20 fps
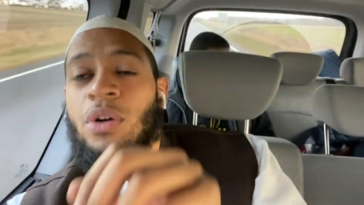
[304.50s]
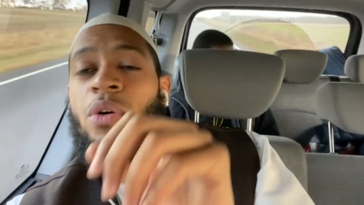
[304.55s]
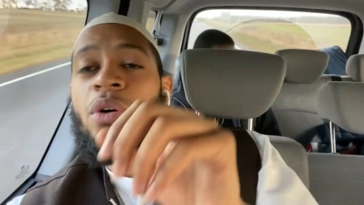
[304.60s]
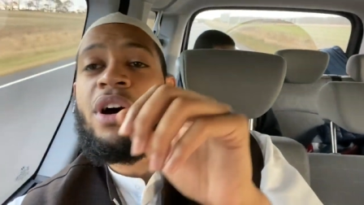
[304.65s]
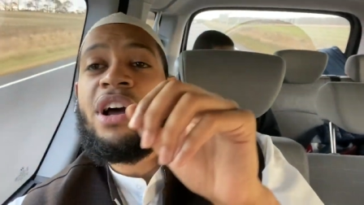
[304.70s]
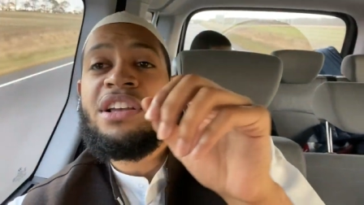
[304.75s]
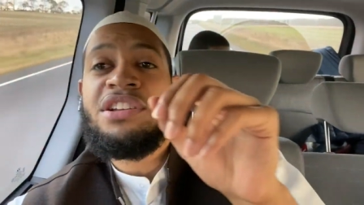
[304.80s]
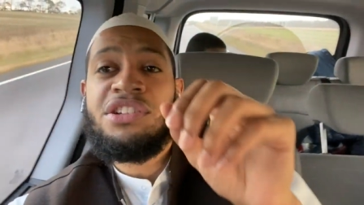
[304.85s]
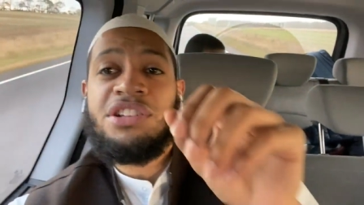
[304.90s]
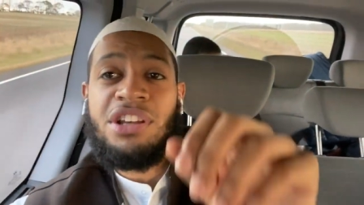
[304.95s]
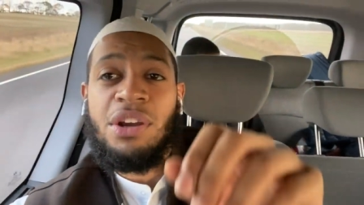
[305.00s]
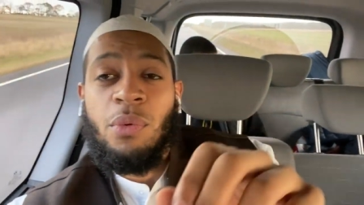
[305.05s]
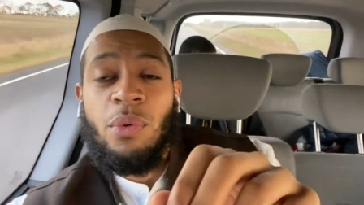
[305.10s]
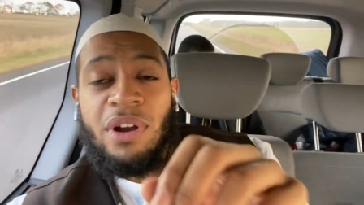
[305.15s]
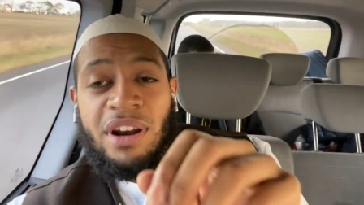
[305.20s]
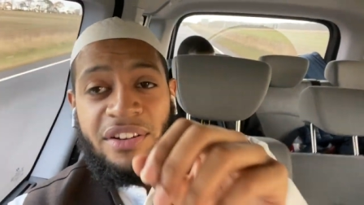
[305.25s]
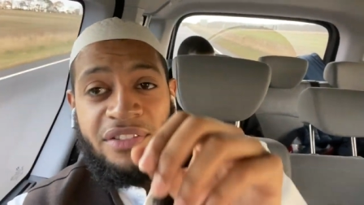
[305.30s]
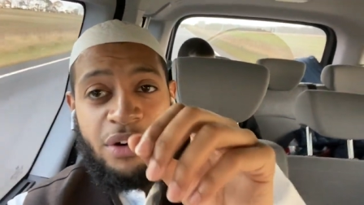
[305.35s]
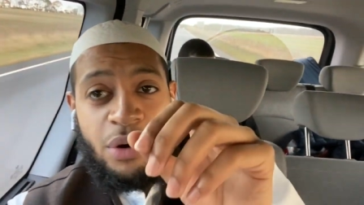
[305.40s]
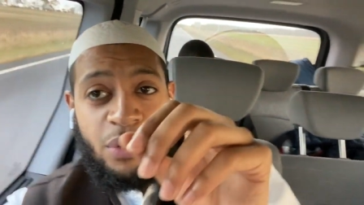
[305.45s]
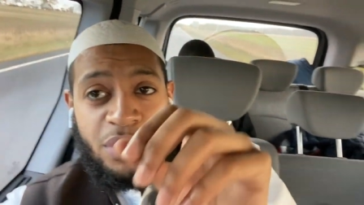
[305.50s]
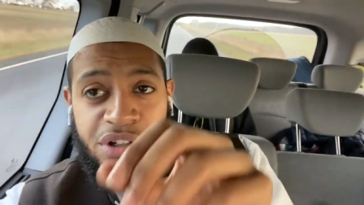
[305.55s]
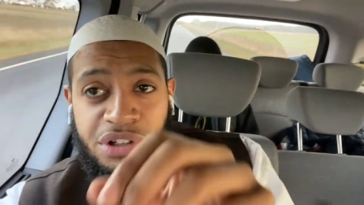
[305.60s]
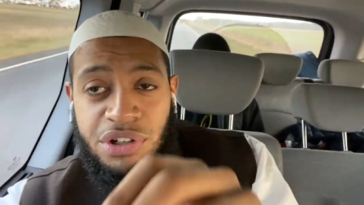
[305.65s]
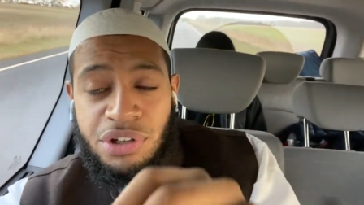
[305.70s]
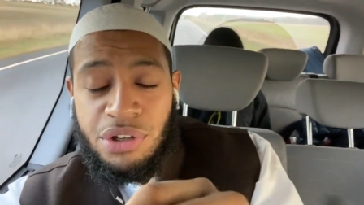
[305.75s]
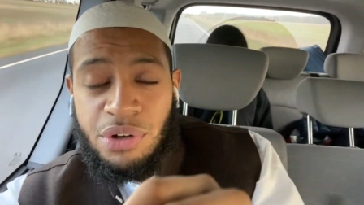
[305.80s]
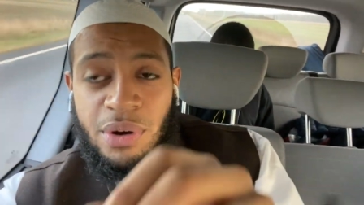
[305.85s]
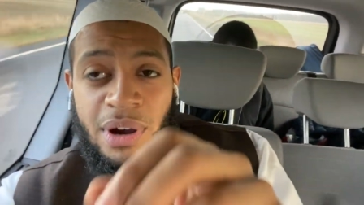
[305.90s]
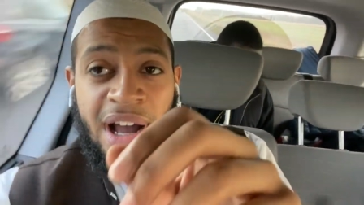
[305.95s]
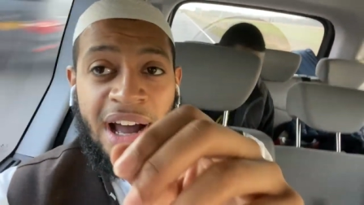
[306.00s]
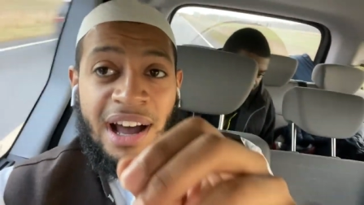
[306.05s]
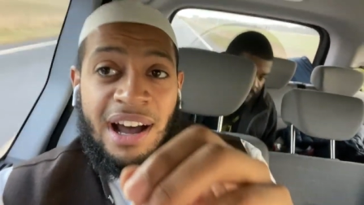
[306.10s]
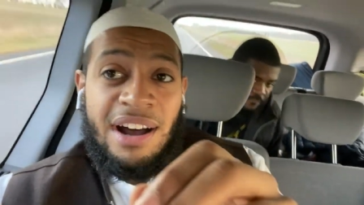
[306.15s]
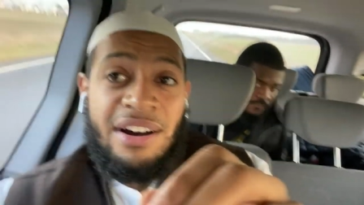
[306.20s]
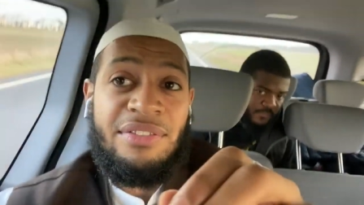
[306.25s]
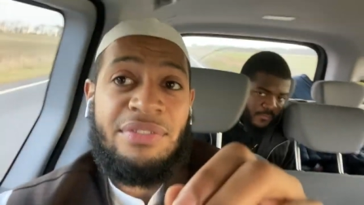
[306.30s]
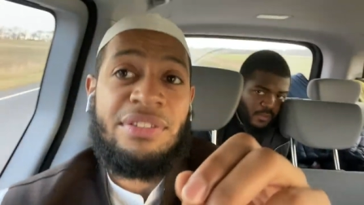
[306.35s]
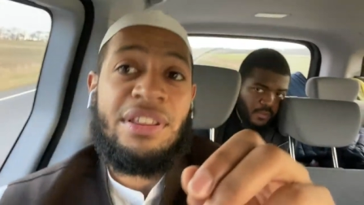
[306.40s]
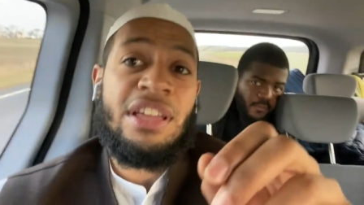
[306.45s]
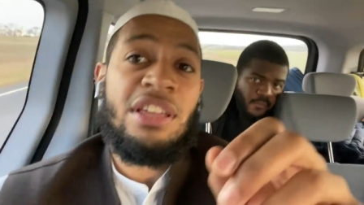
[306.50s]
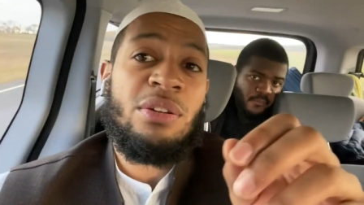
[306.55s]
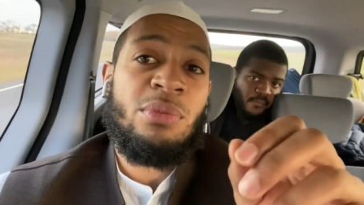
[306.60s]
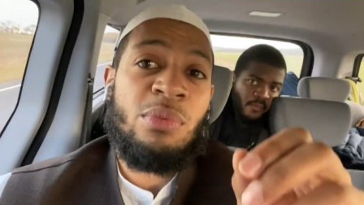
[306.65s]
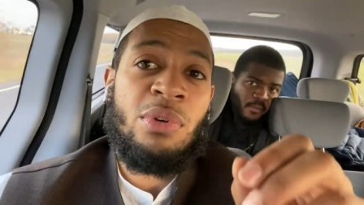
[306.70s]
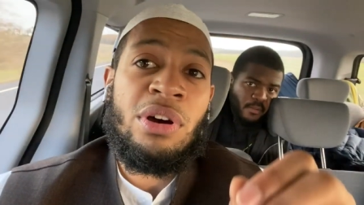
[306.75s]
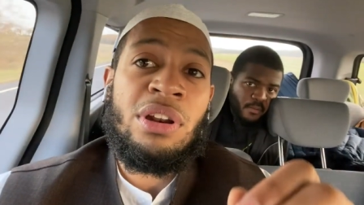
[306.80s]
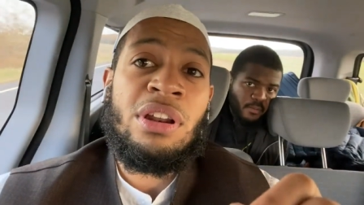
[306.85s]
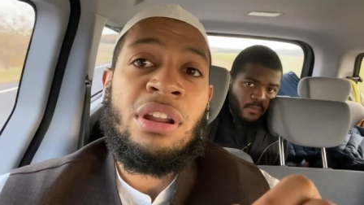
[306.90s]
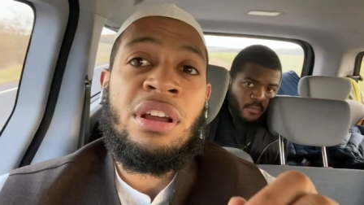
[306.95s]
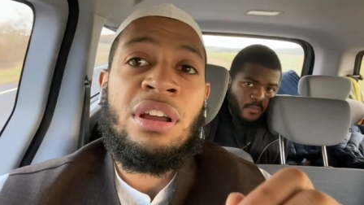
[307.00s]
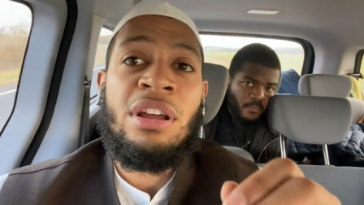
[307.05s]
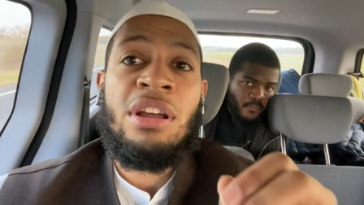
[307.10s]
question you have that you want